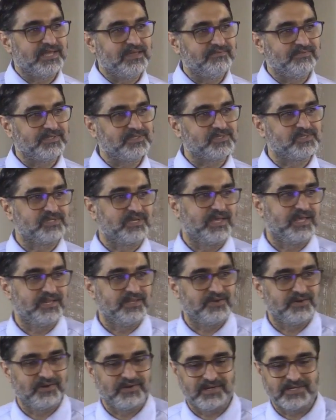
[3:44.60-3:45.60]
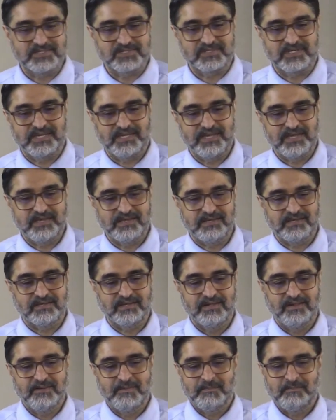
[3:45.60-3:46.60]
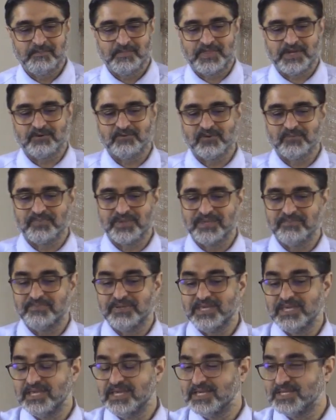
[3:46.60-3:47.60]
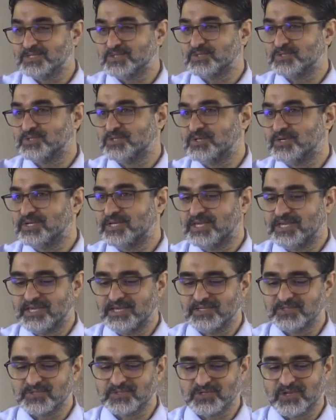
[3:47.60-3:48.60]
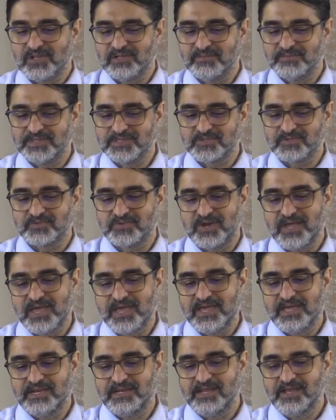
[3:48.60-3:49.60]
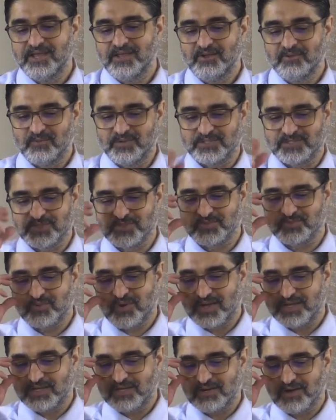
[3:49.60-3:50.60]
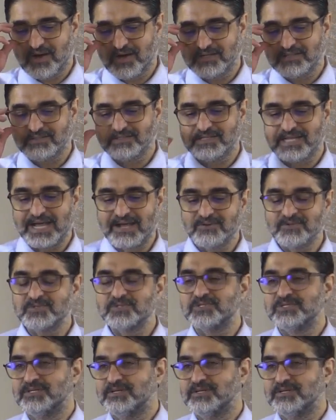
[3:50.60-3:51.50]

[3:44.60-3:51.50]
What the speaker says: David's tenure as king, there will be peace during King Solomon's reign, which is why God allows